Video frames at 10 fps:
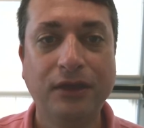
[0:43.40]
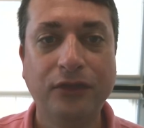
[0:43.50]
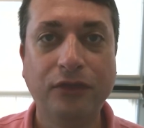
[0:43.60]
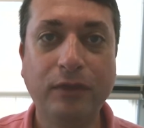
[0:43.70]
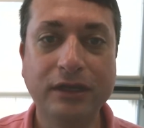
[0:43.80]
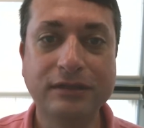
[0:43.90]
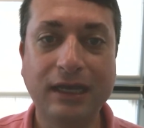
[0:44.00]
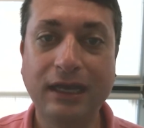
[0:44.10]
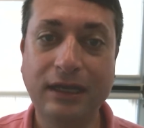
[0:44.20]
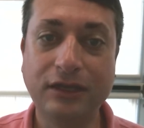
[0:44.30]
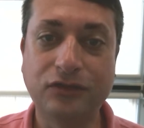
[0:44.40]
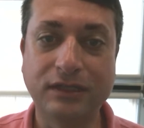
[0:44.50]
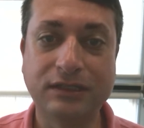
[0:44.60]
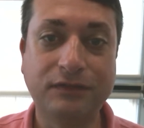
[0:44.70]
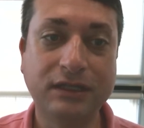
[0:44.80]
The winners and
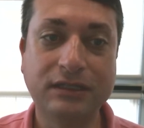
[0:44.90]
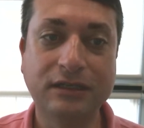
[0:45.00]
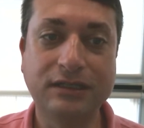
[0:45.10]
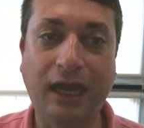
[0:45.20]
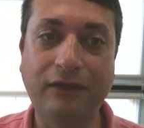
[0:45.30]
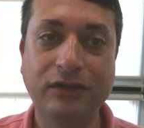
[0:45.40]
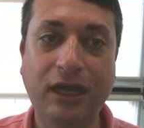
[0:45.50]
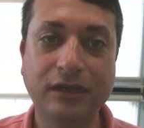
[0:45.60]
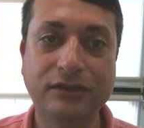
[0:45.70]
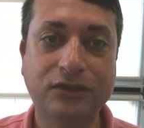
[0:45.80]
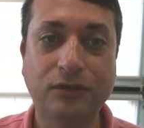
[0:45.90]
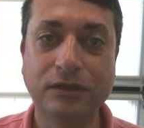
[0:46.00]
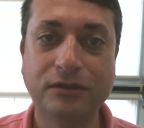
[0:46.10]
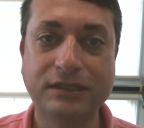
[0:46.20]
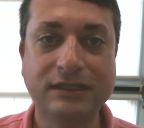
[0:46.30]
entrants of this year's Avalon
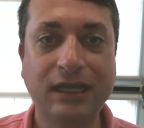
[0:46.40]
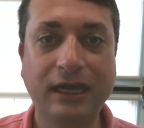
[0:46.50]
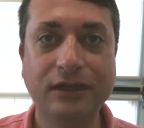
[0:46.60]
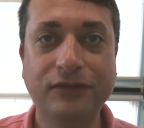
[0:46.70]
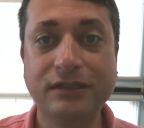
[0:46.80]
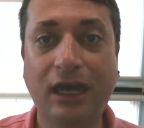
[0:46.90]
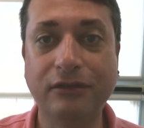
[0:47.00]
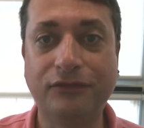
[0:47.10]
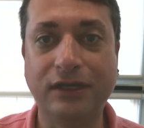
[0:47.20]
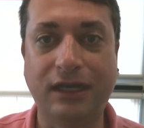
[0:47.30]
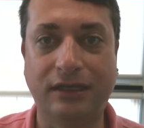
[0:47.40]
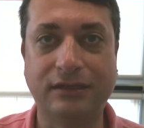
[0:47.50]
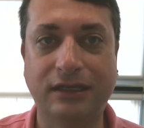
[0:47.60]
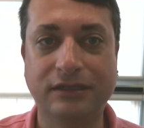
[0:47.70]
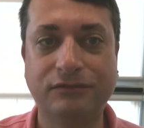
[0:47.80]
Historical Society Photography
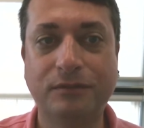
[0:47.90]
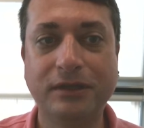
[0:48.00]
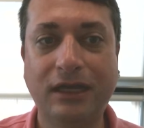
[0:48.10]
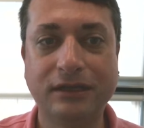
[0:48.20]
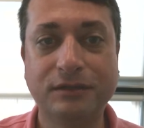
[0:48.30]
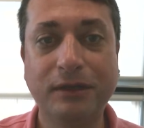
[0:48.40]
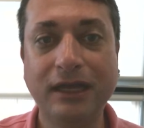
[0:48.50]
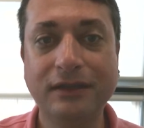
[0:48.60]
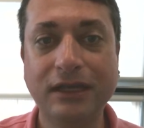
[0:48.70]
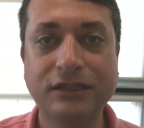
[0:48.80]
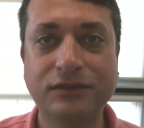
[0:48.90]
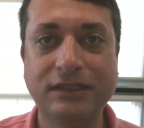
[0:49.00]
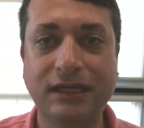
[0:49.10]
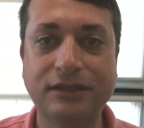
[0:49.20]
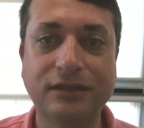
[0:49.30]
Contest will be on display in the History
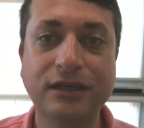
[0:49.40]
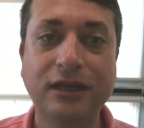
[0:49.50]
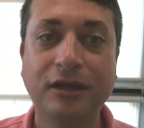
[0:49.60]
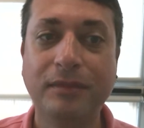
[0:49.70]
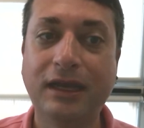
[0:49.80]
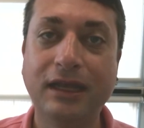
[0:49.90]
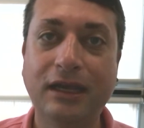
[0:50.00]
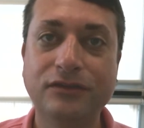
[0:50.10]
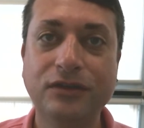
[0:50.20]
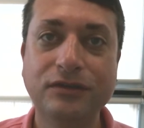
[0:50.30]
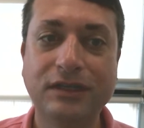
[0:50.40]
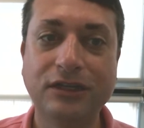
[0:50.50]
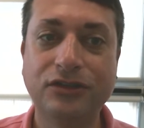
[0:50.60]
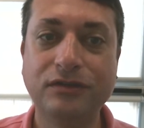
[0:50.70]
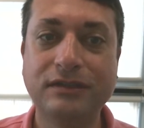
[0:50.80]
Center beginning on Tuesday,
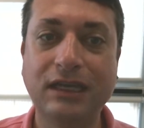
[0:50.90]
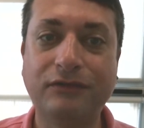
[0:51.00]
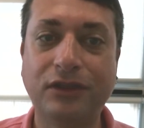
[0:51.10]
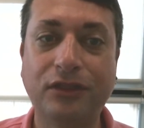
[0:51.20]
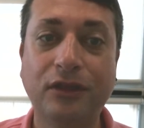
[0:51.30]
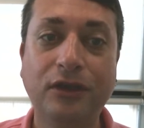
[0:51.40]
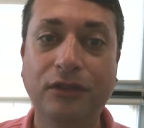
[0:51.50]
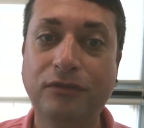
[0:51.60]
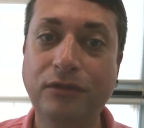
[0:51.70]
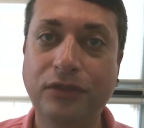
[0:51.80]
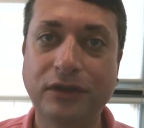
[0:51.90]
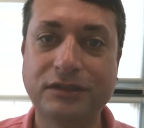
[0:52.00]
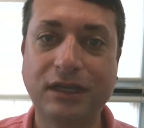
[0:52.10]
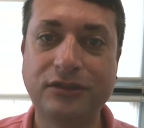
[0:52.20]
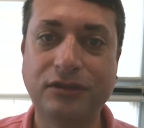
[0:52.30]
June 7th through
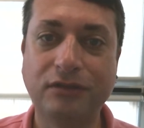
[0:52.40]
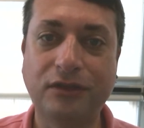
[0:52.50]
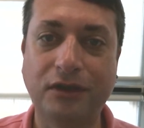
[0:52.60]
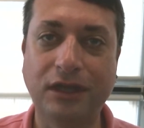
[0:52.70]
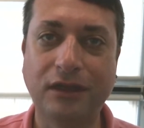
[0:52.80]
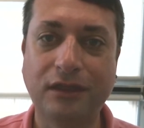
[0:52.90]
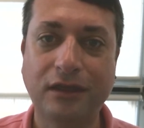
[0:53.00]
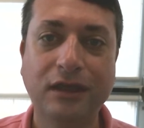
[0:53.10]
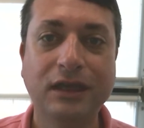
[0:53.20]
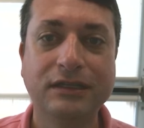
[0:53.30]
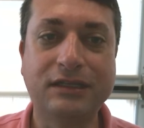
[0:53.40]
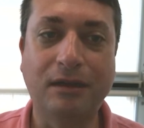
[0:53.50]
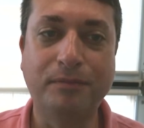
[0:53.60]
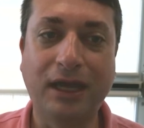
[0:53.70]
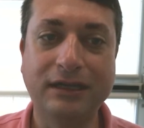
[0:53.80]
Thursday, June 30th.
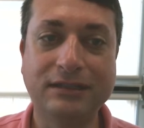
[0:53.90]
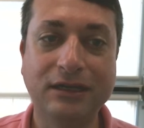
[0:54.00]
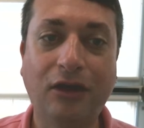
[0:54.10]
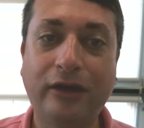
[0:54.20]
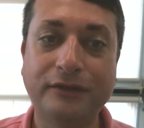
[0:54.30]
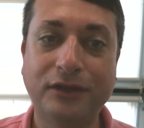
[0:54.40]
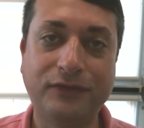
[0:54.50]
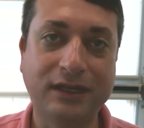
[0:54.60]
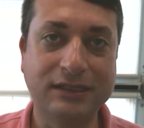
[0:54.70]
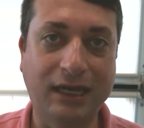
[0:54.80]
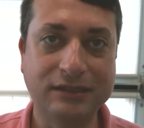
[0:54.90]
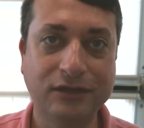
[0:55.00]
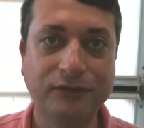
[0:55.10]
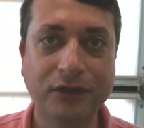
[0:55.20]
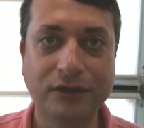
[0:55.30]
Stop by to see all of the fantastic
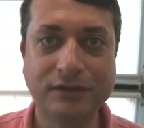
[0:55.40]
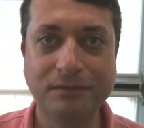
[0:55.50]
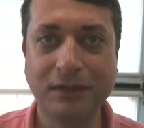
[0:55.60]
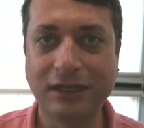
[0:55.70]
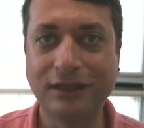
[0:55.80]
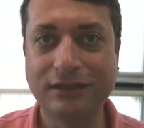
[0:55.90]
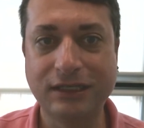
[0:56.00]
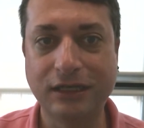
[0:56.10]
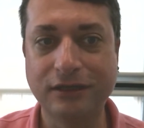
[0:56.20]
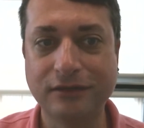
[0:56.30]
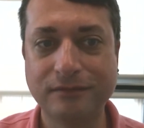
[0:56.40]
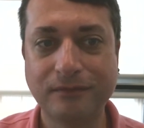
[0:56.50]
photos submitted this year.